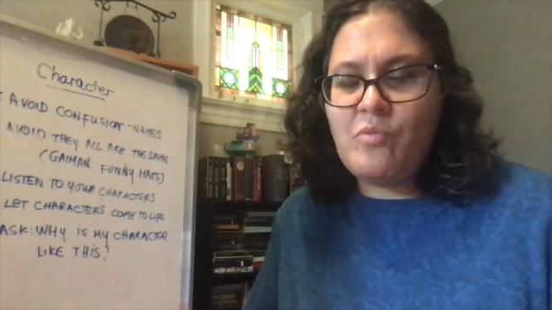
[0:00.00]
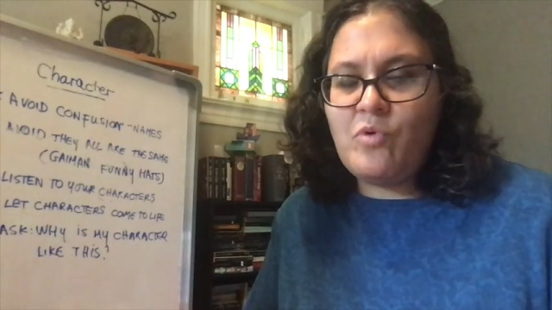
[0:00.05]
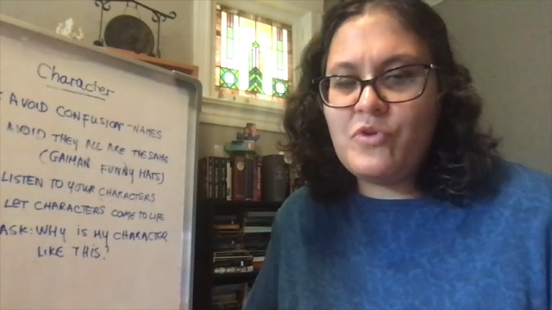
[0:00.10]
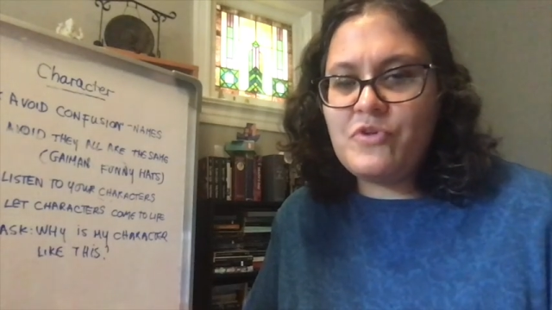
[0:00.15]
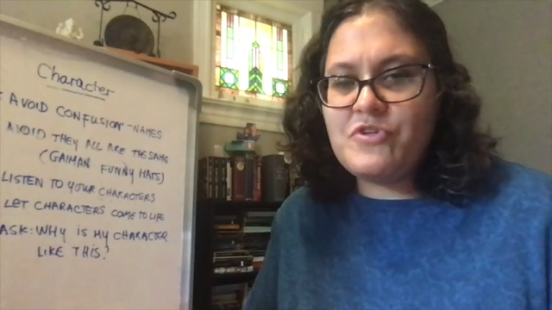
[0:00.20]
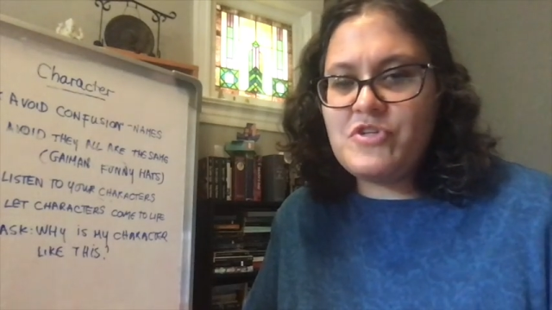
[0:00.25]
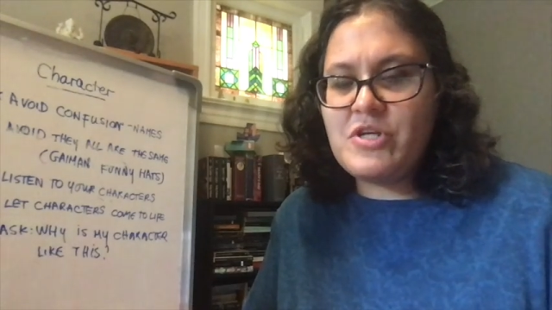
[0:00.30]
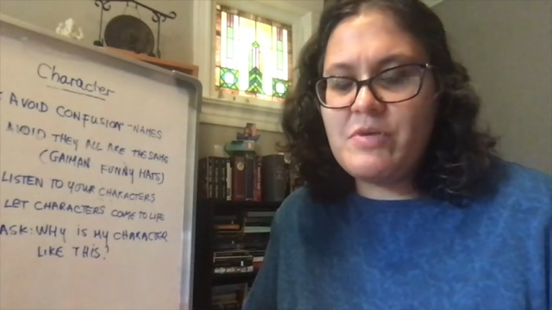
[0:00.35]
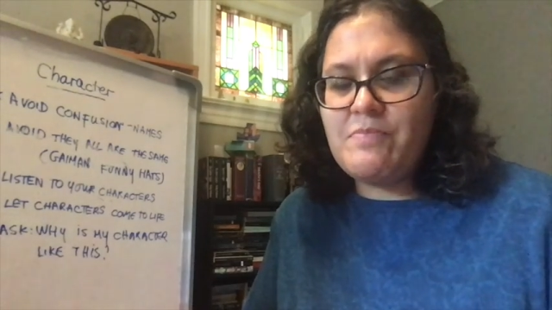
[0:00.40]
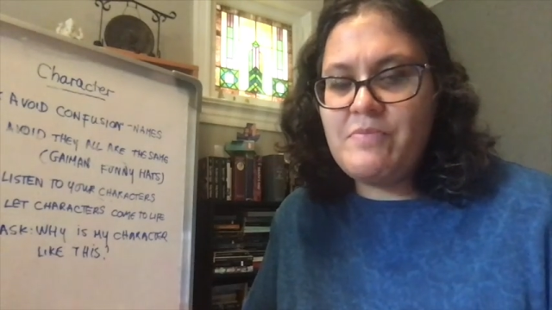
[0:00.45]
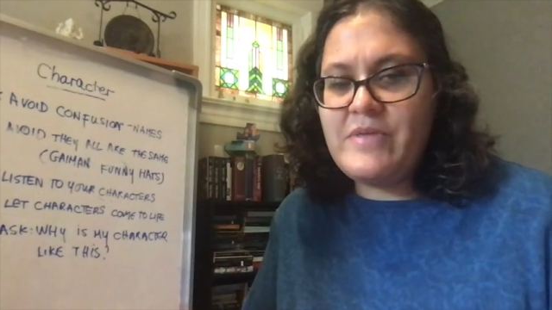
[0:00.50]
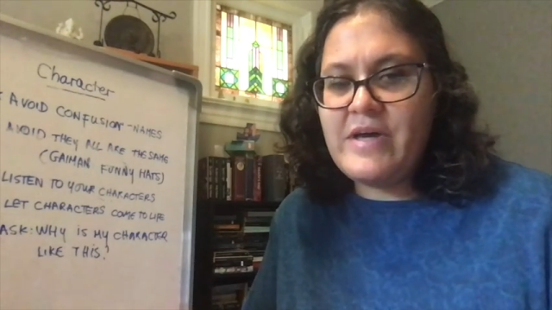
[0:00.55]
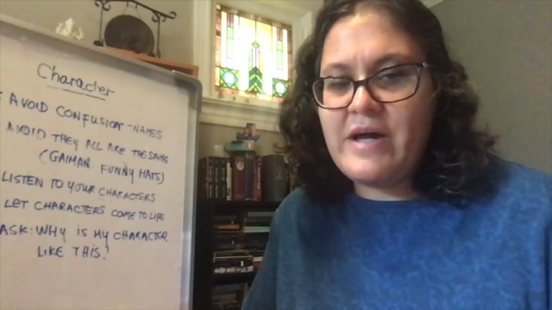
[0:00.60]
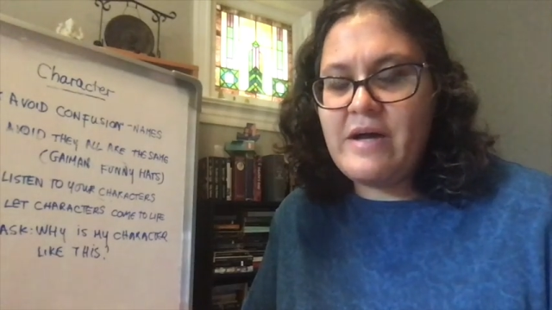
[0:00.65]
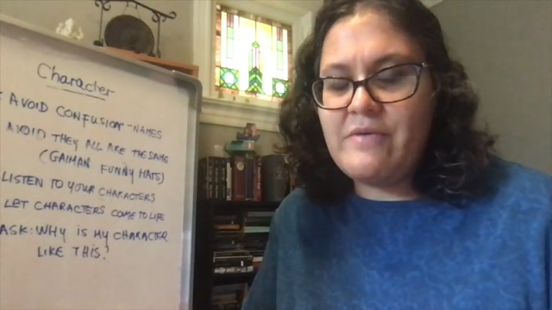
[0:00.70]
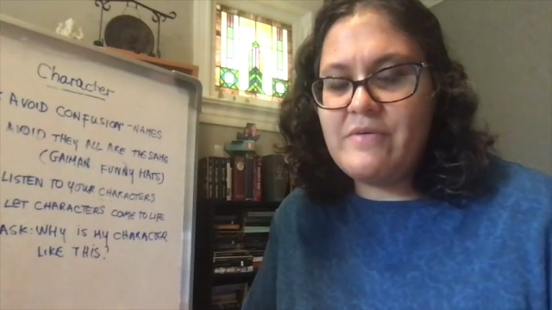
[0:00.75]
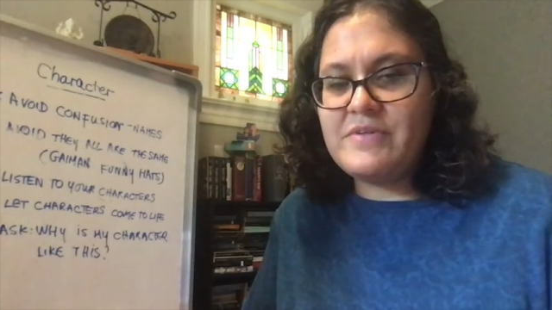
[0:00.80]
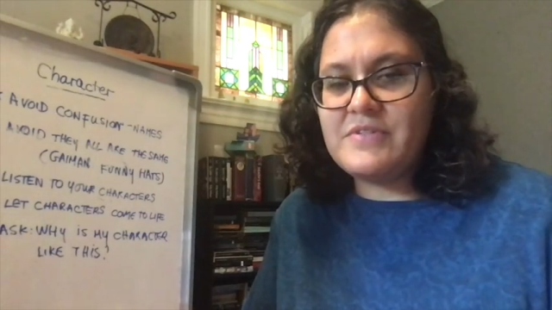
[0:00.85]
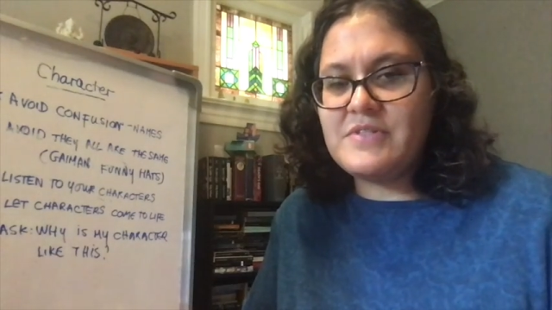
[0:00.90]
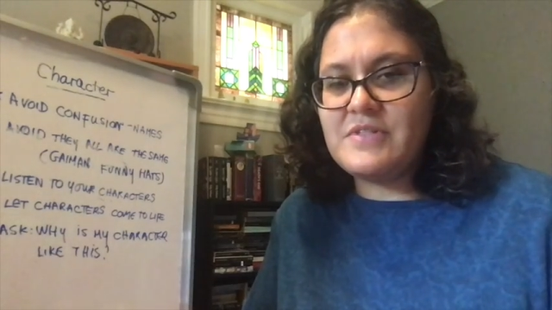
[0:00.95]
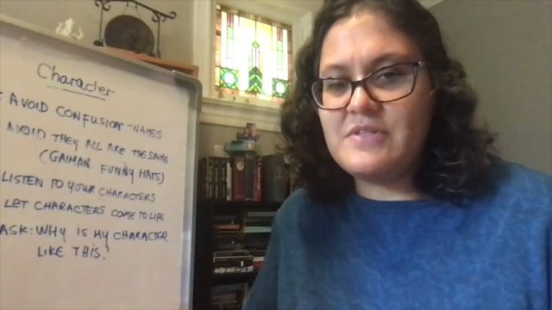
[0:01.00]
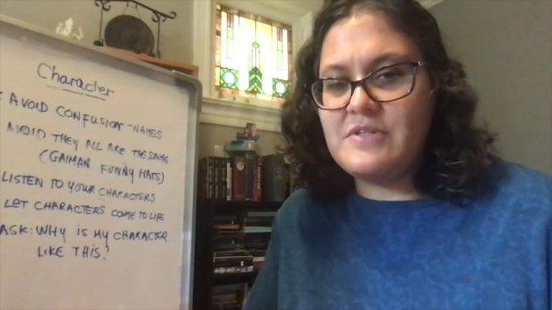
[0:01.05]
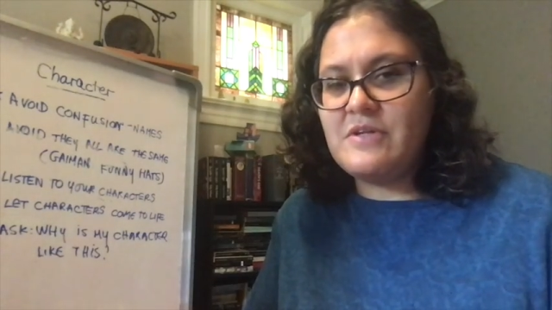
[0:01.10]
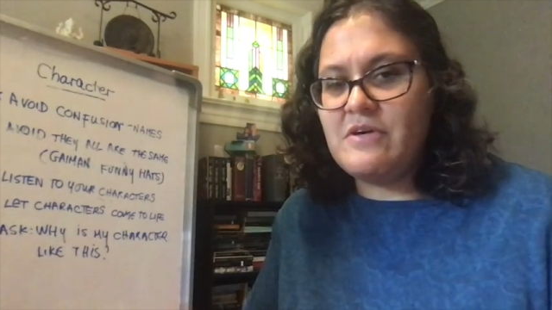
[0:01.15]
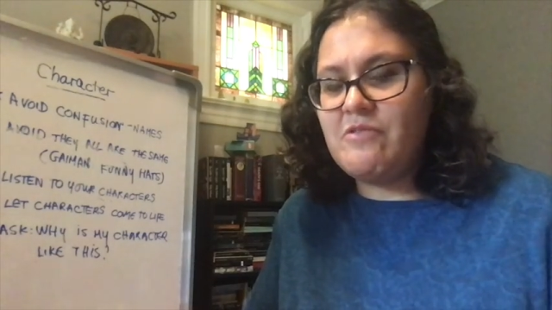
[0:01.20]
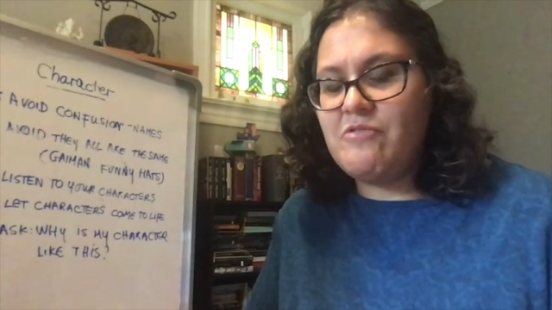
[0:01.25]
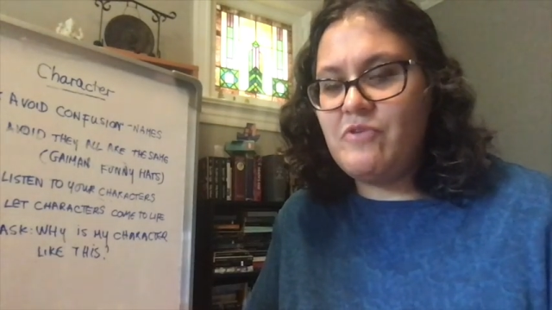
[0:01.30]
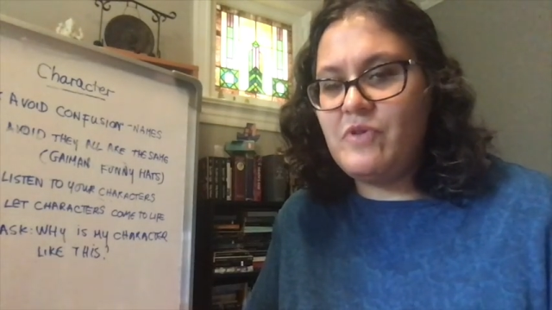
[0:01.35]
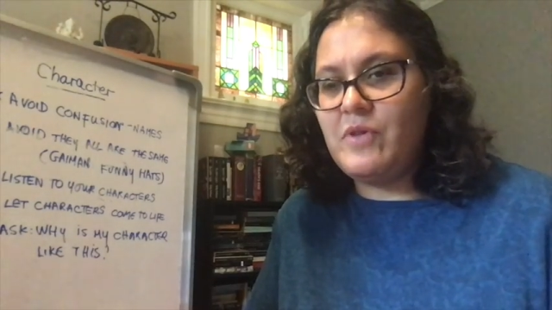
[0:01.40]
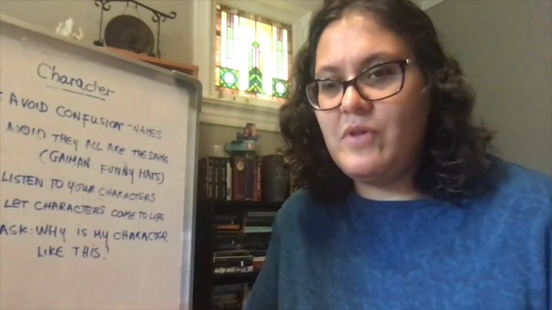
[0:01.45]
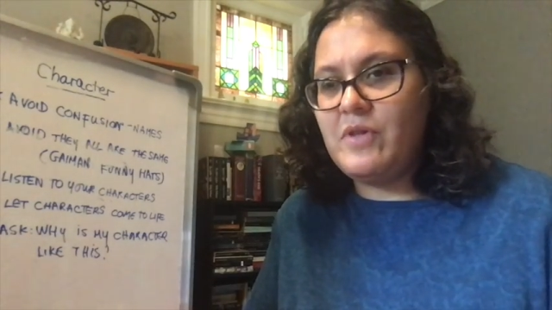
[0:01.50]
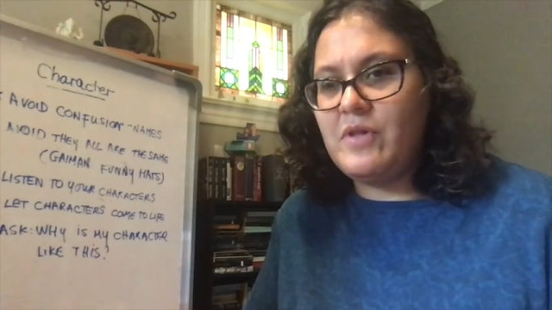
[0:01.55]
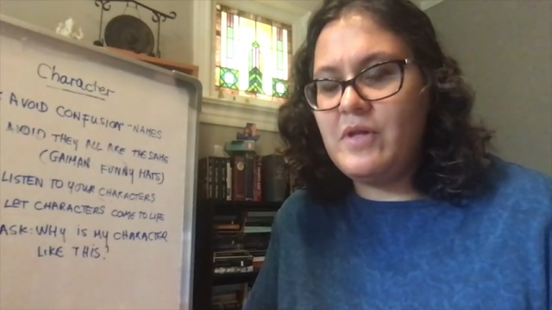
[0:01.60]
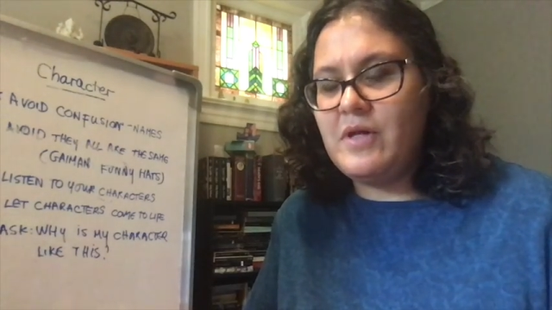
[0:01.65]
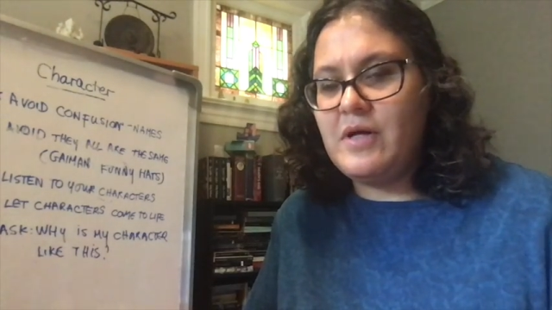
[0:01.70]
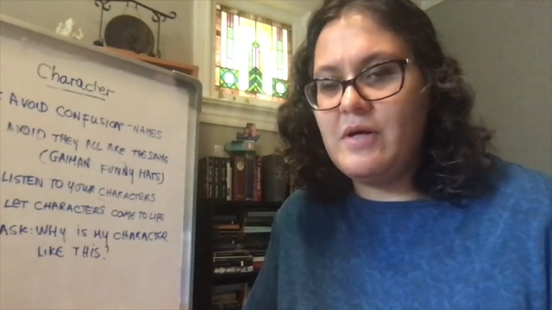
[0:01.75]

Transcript: Watership Down is a novel